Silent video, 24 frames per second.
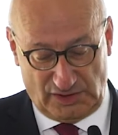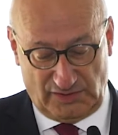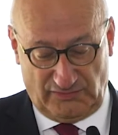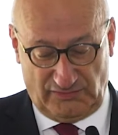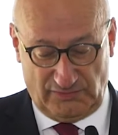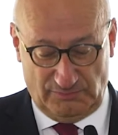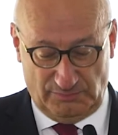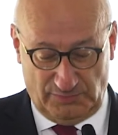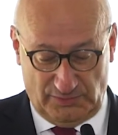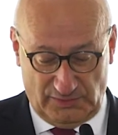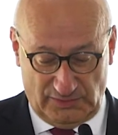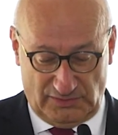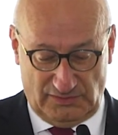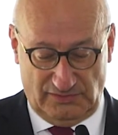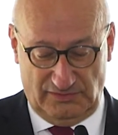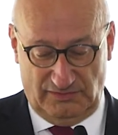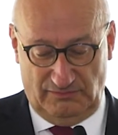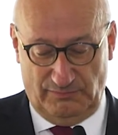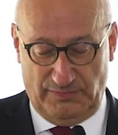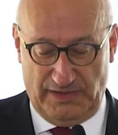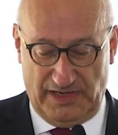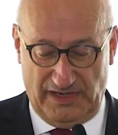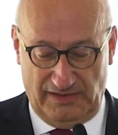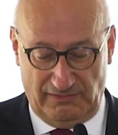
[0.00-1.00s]

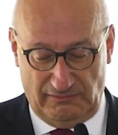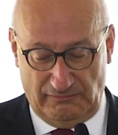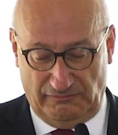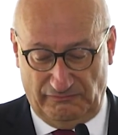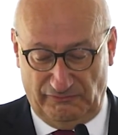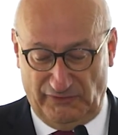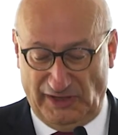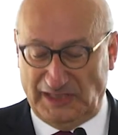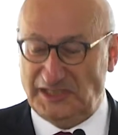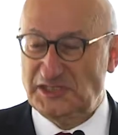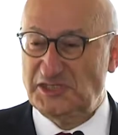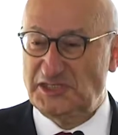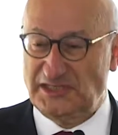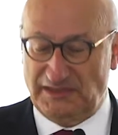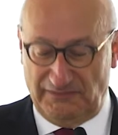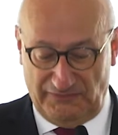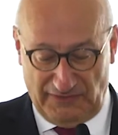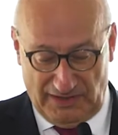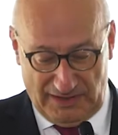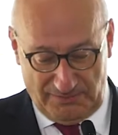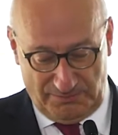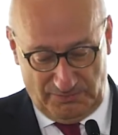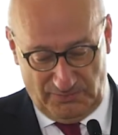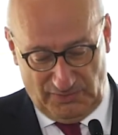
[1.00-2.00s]
supported by the French
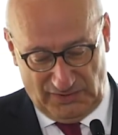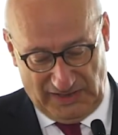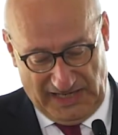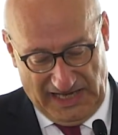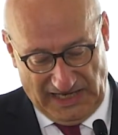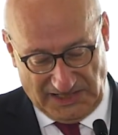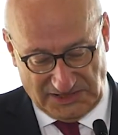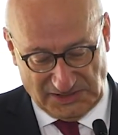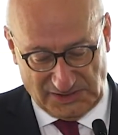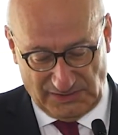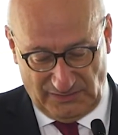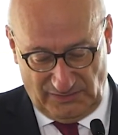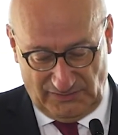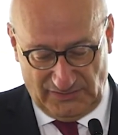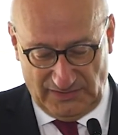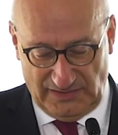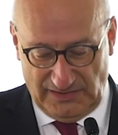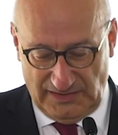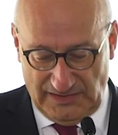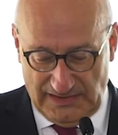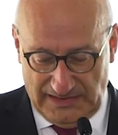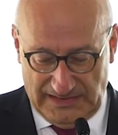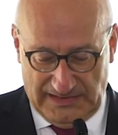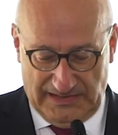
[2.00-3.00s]
Development
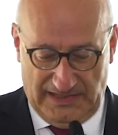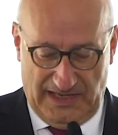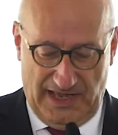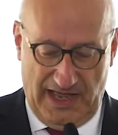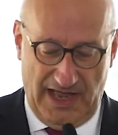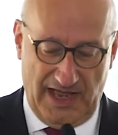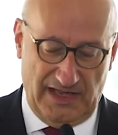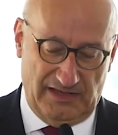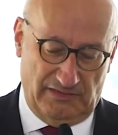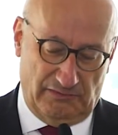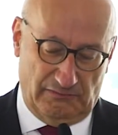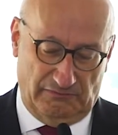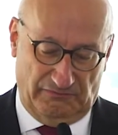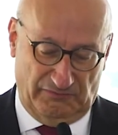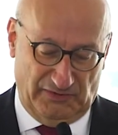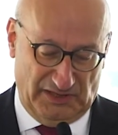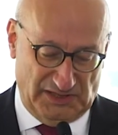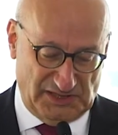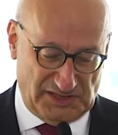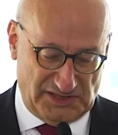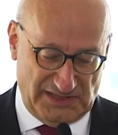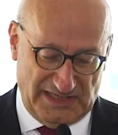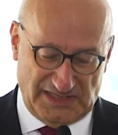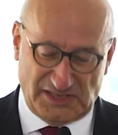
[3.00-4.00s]
Agency and the
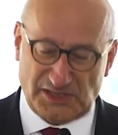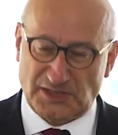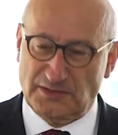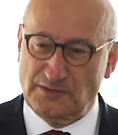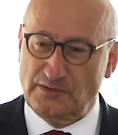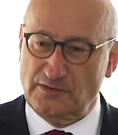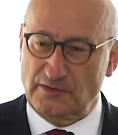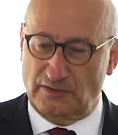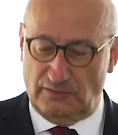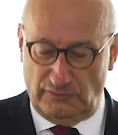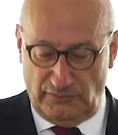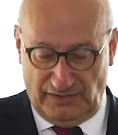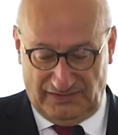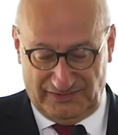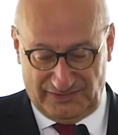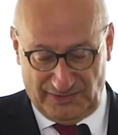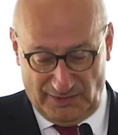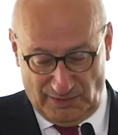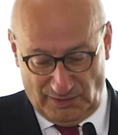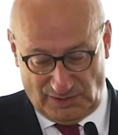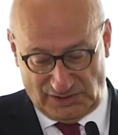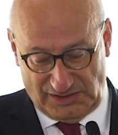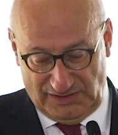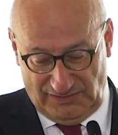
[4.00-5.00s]
French National
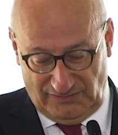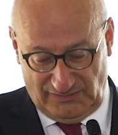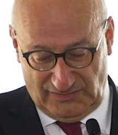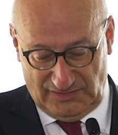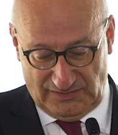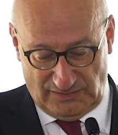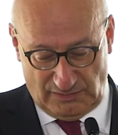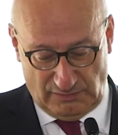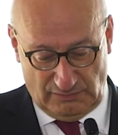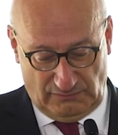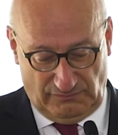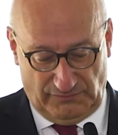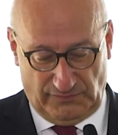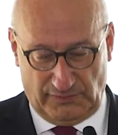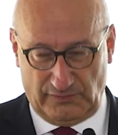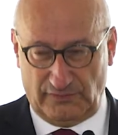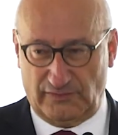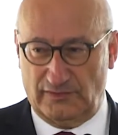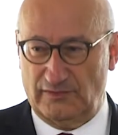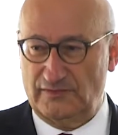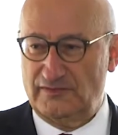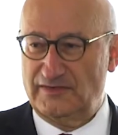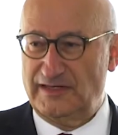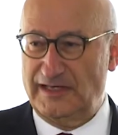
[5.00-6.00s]
Research Institute for
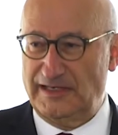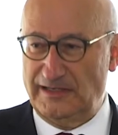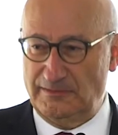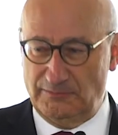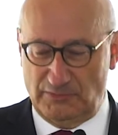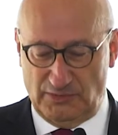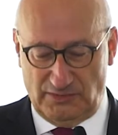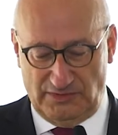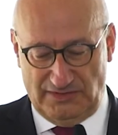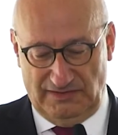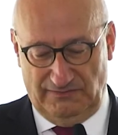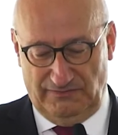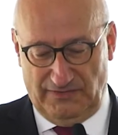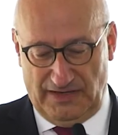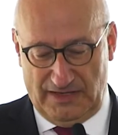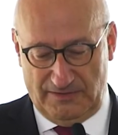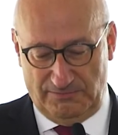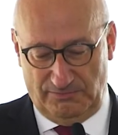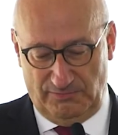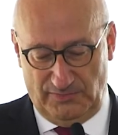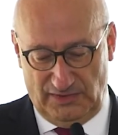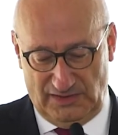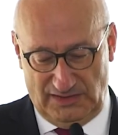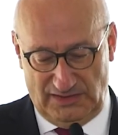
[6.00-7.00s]
Sustainable
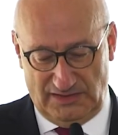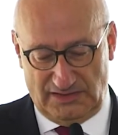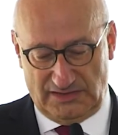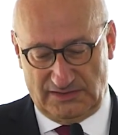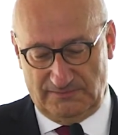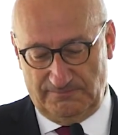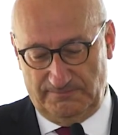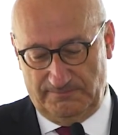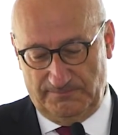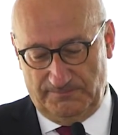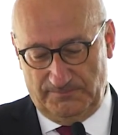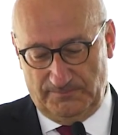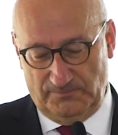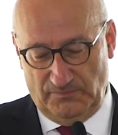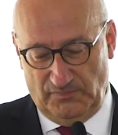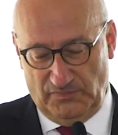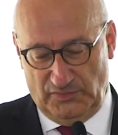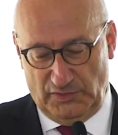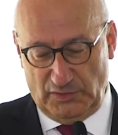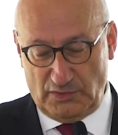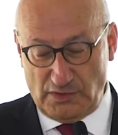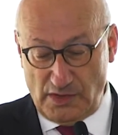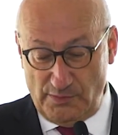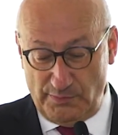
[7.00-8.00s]
Development.
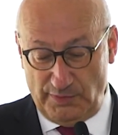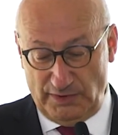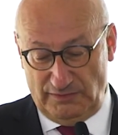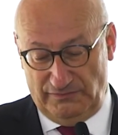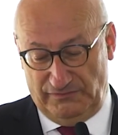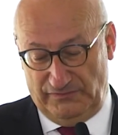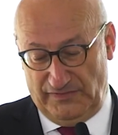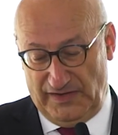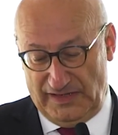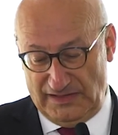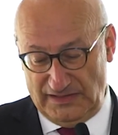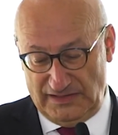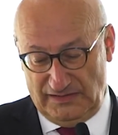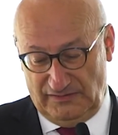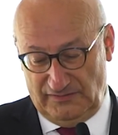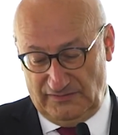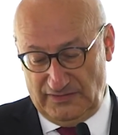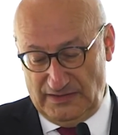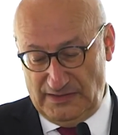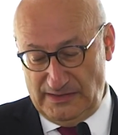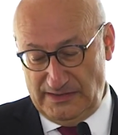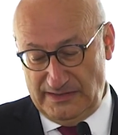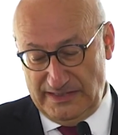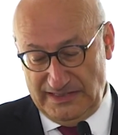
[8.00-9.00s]
The Global Fund is
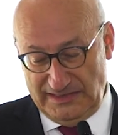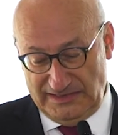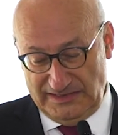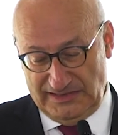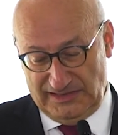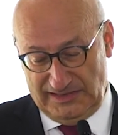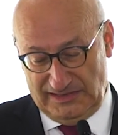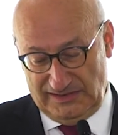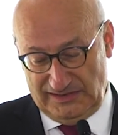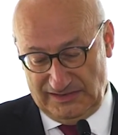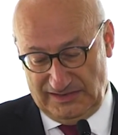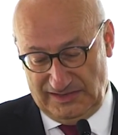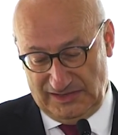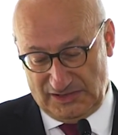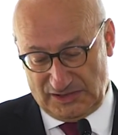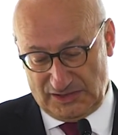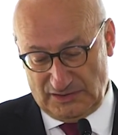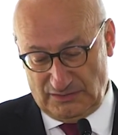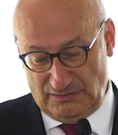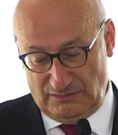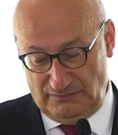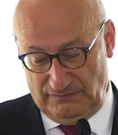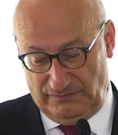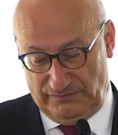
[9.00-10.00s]
a leading
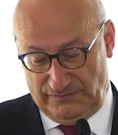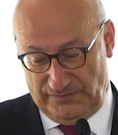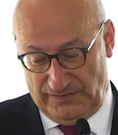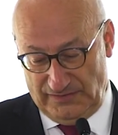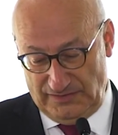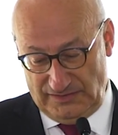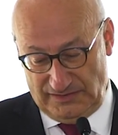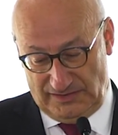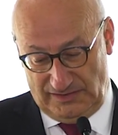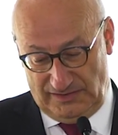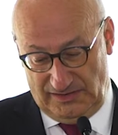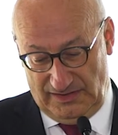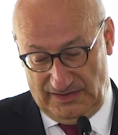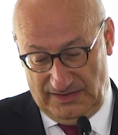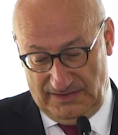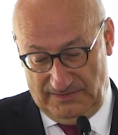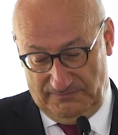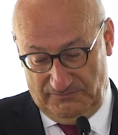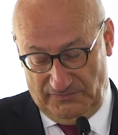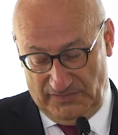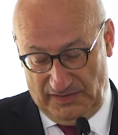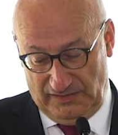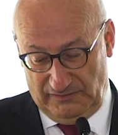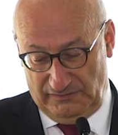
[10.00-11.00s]
international funder
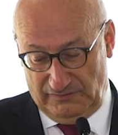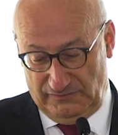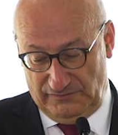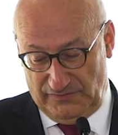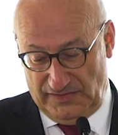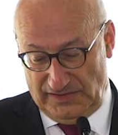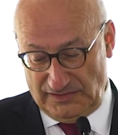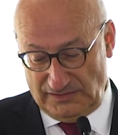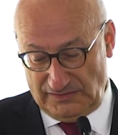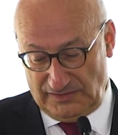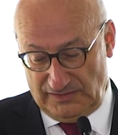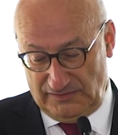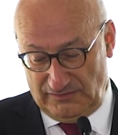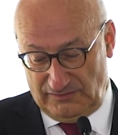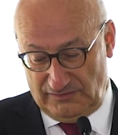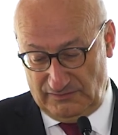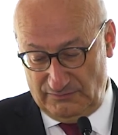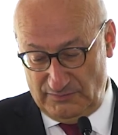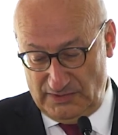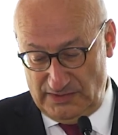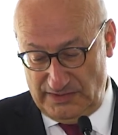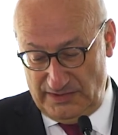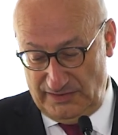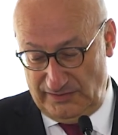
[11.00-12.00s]
of the fight against
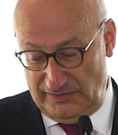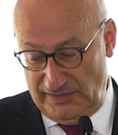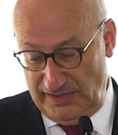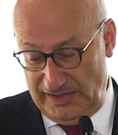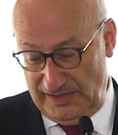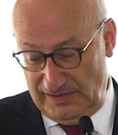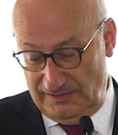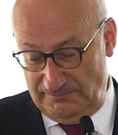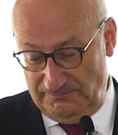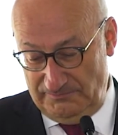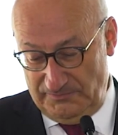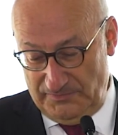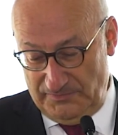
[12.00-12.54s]
malaria.